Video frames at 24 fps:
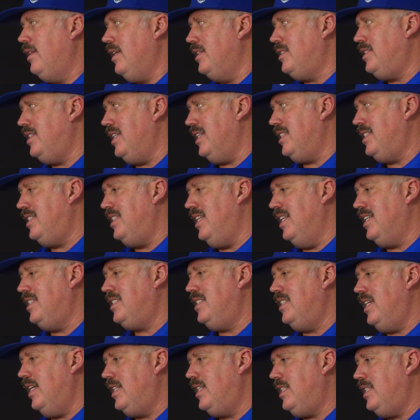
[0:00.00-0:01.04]
The 60,
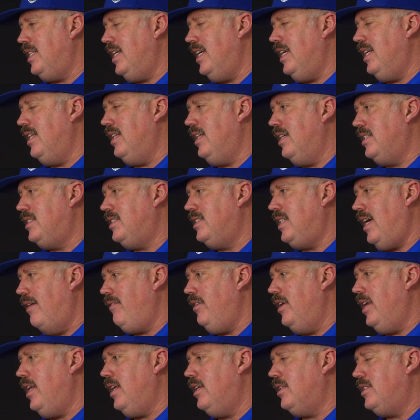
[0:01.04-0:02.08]
the
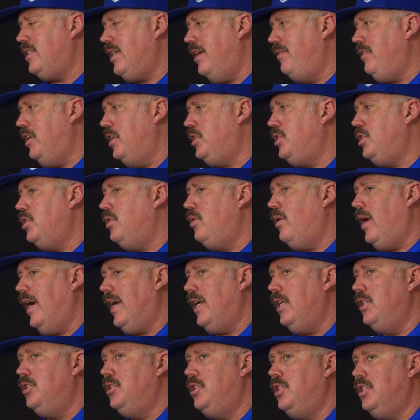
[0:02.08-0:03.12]
70 to 72, I
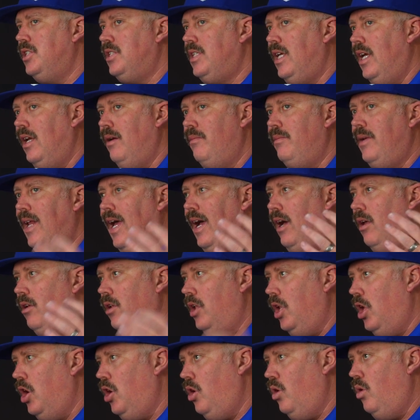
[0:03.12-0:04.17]
can just get them down
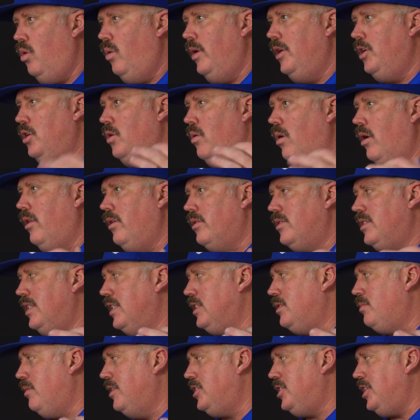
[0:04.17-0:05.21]
low and do all those
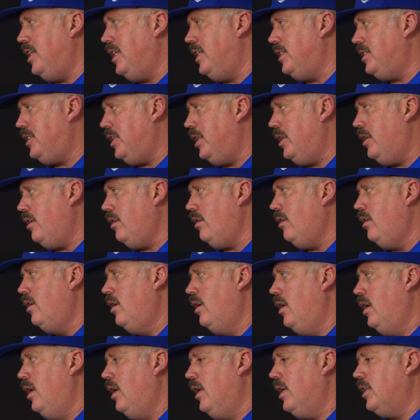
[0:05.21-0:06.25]
things much easier
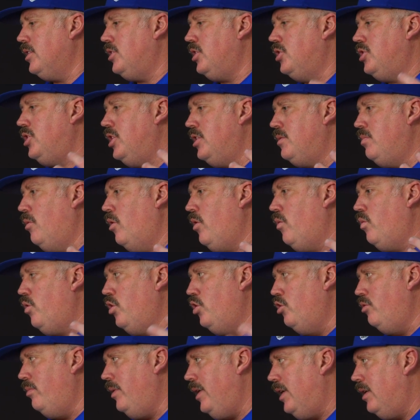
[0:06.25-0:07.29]
because there's just more
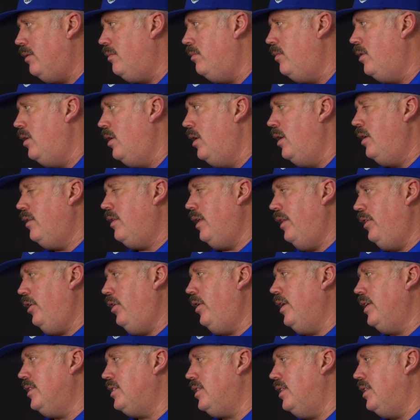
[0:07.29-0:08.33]
room in them than there
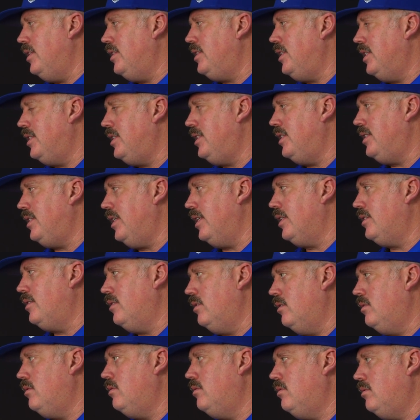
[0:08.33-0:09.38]
is in the 66. Oddly,
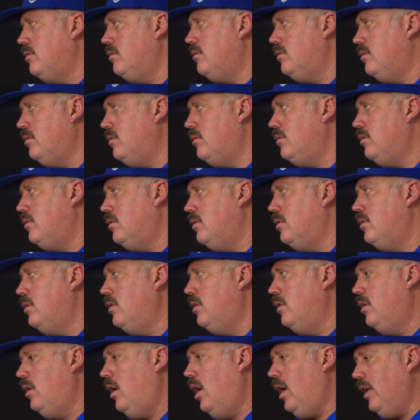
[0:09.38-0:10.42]
with a shorter
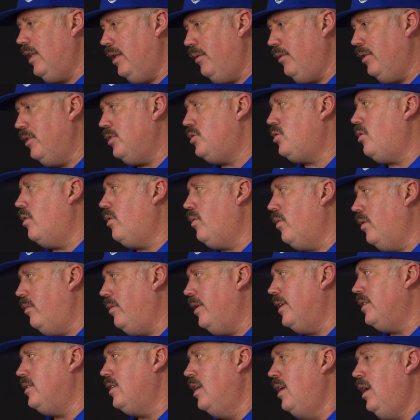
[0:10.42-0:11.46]
wheelbase than the early
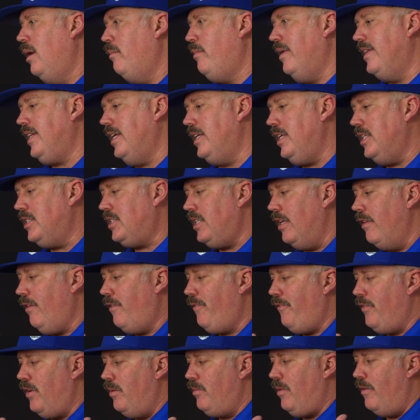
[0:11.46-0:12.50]
ones. Yeah. But the distance
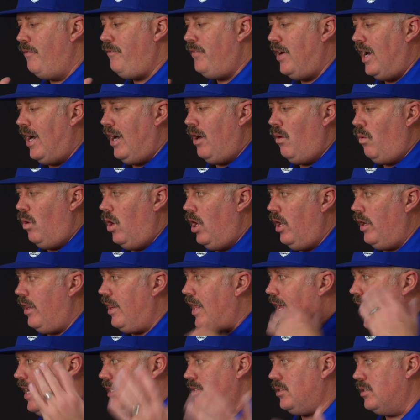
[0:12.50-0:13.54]
from the firewall to
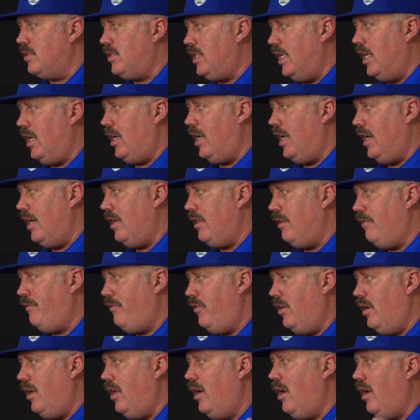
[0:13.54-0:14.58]
the axle center line in the
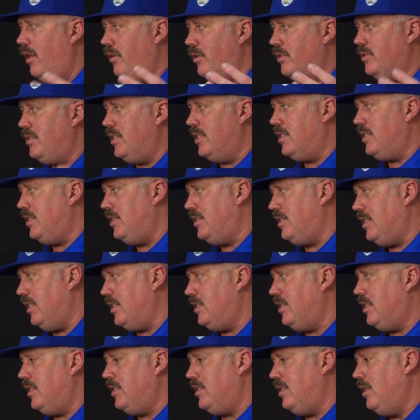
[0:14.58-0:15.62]
front on those 66,
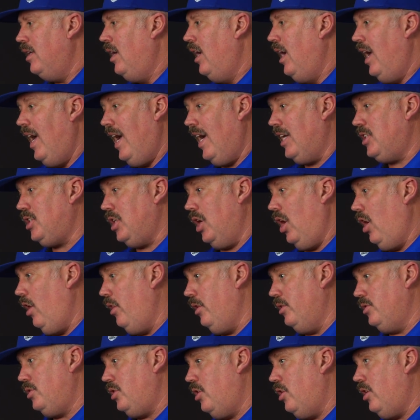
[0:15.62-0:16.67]
60, actually all
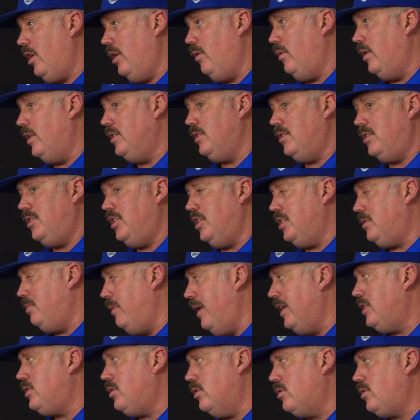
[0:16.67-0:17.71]
those early ones, just
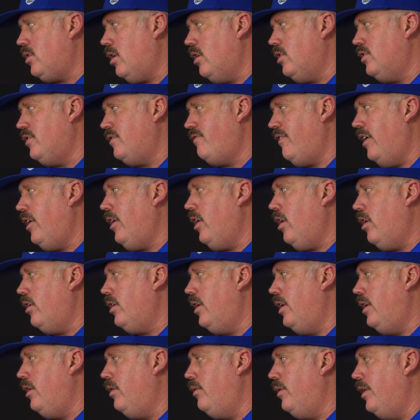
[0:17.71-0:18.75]
makes those cars very hard
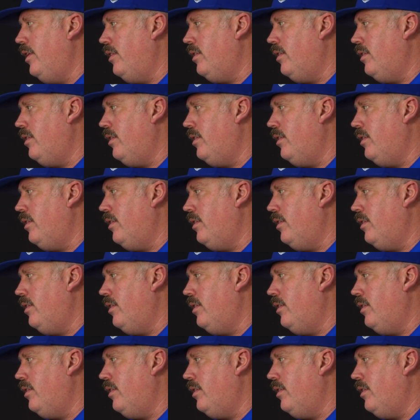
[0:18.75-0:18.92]
to deal with.